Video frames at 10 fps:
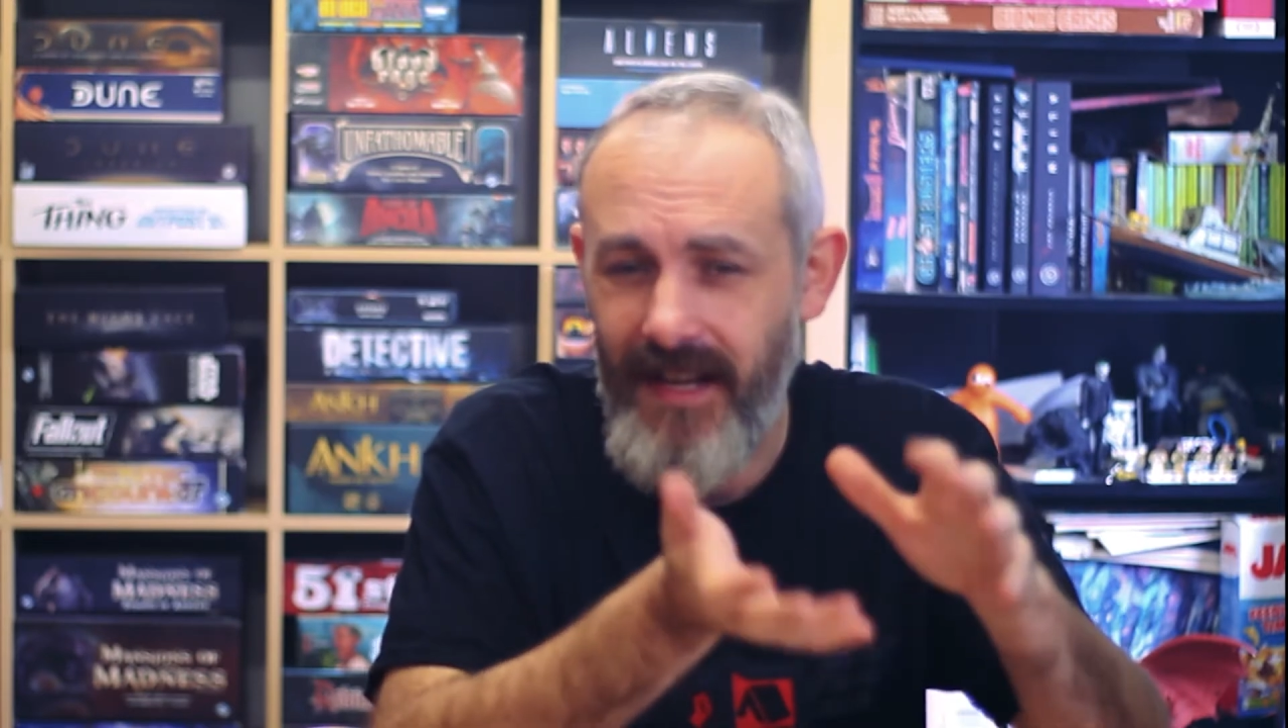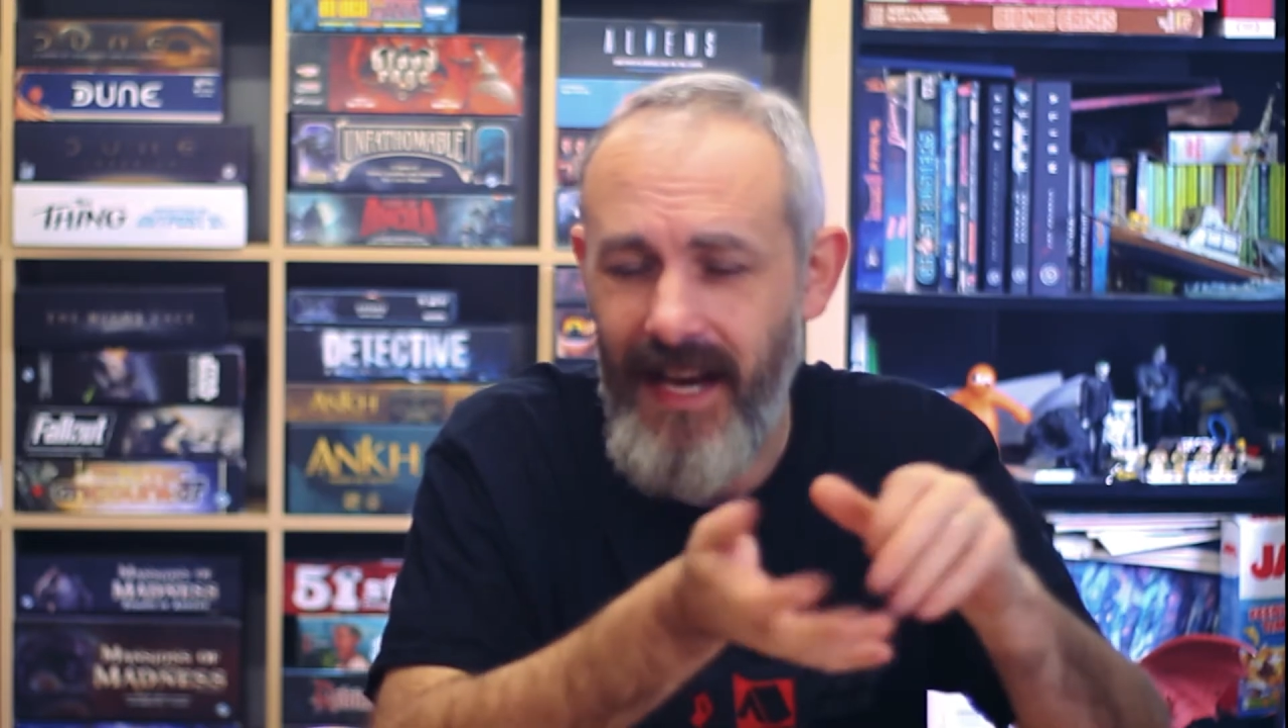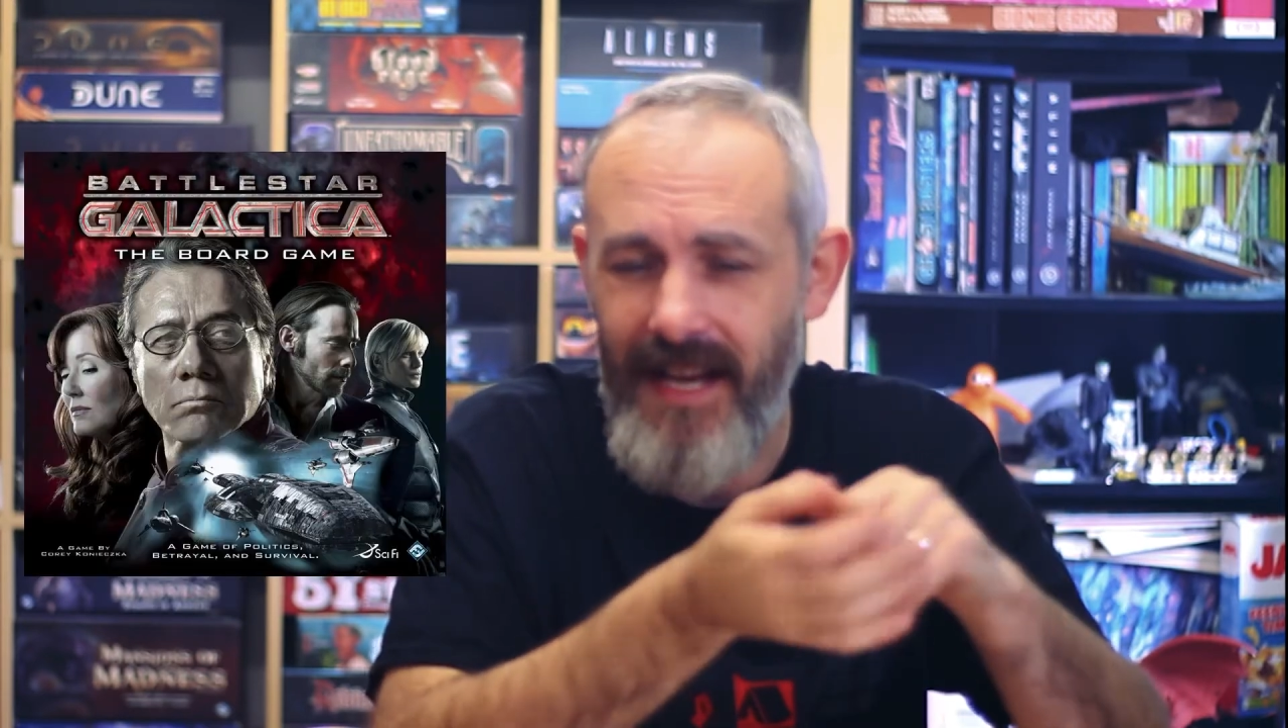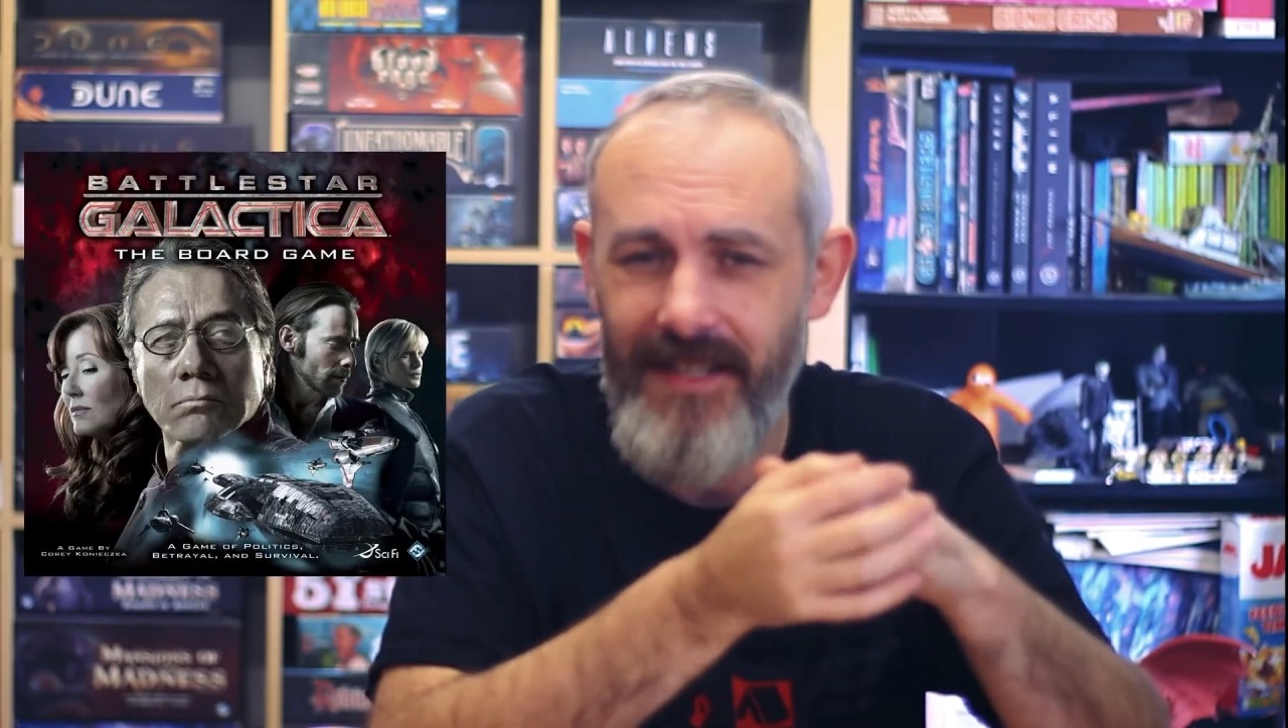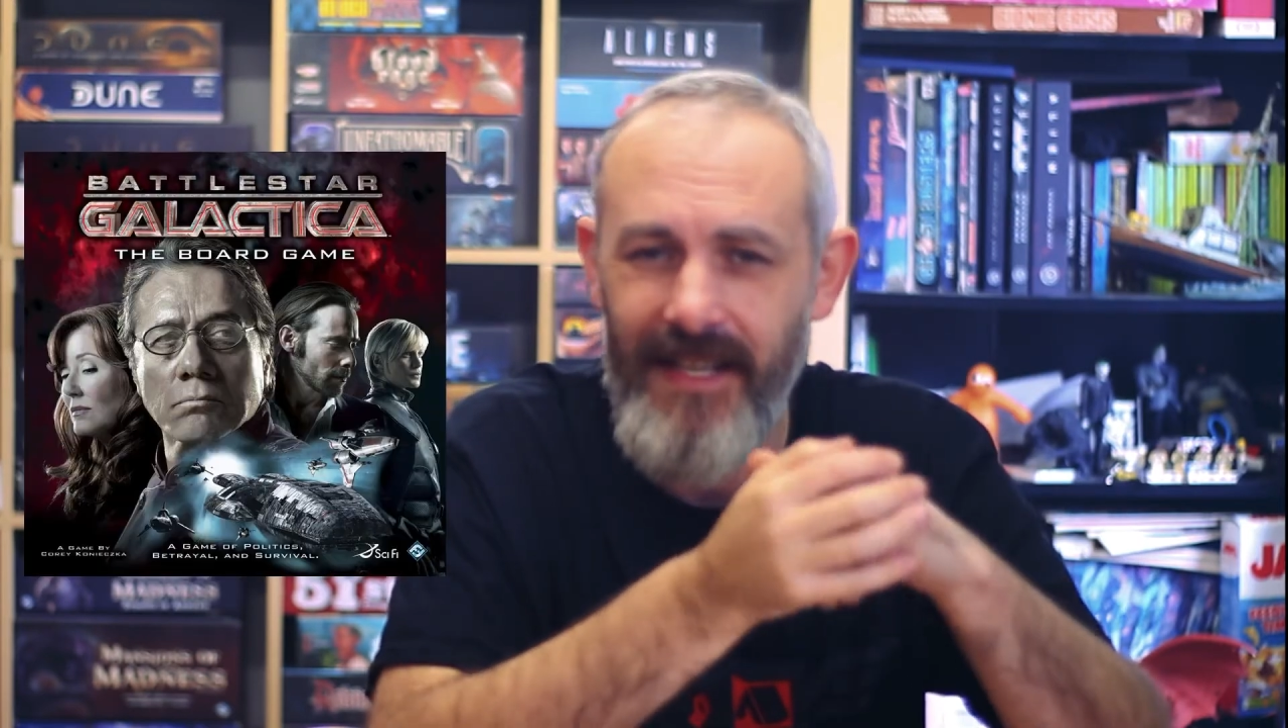
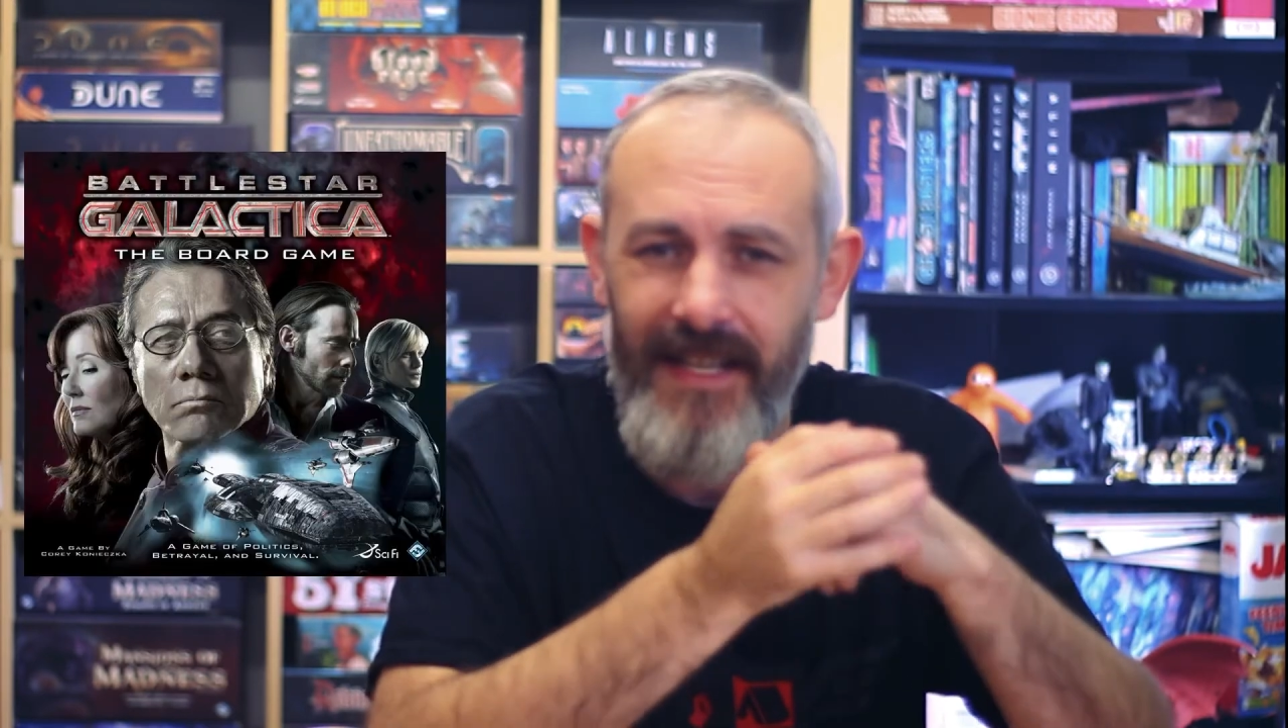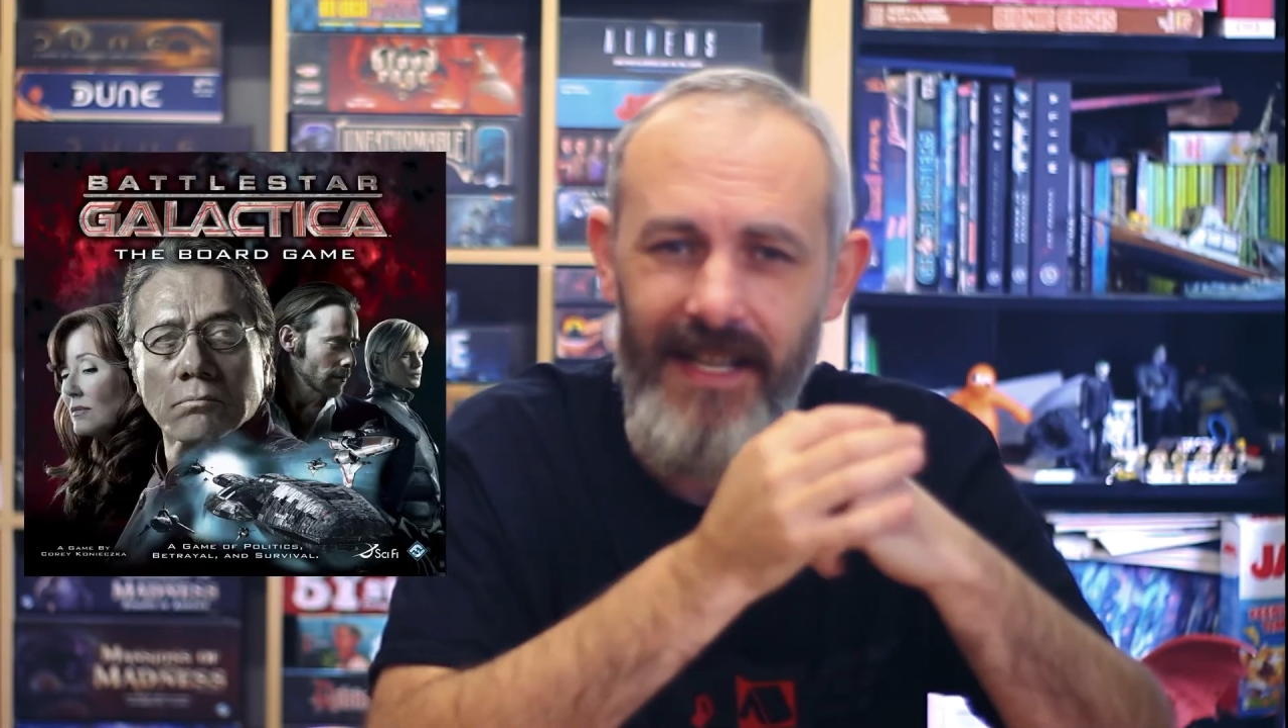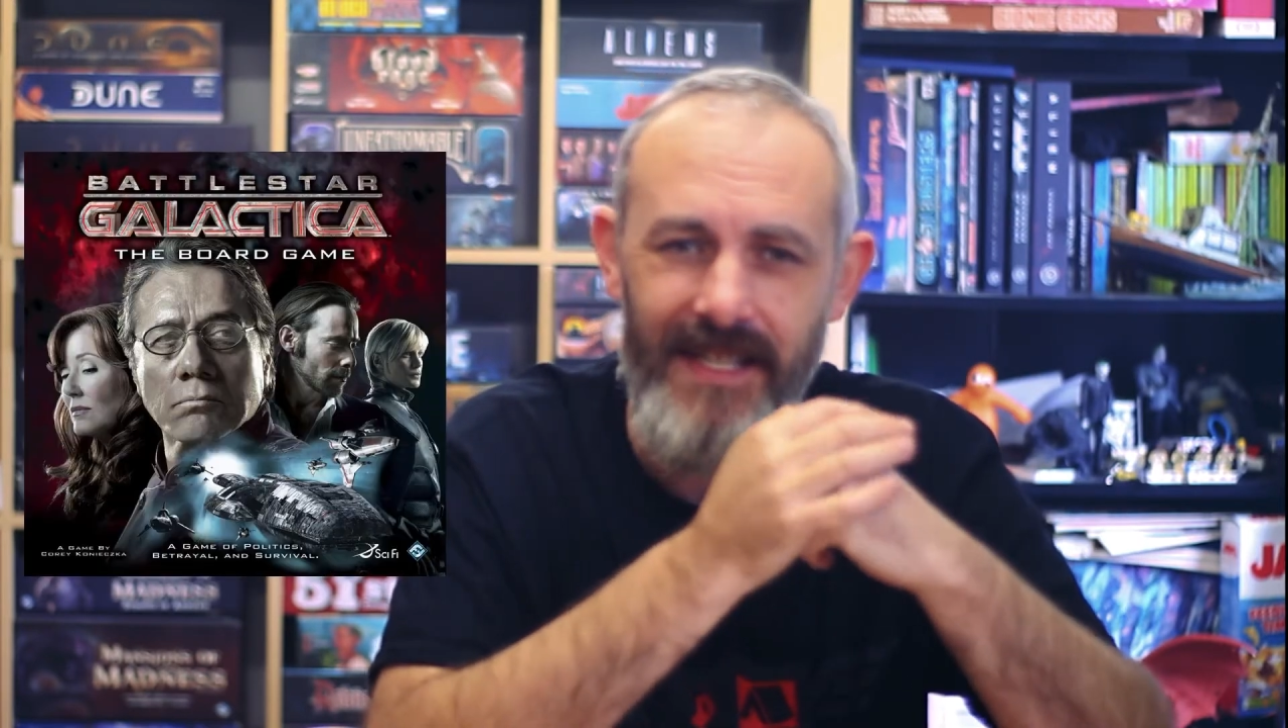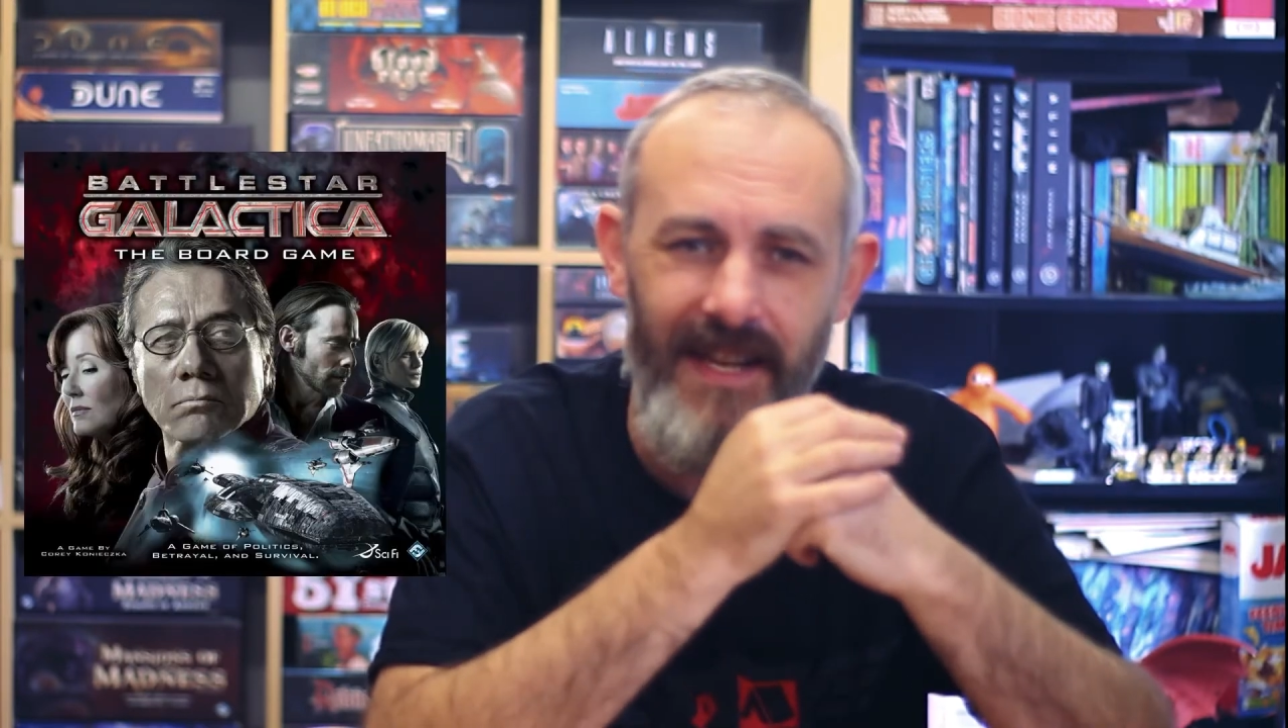Galactica is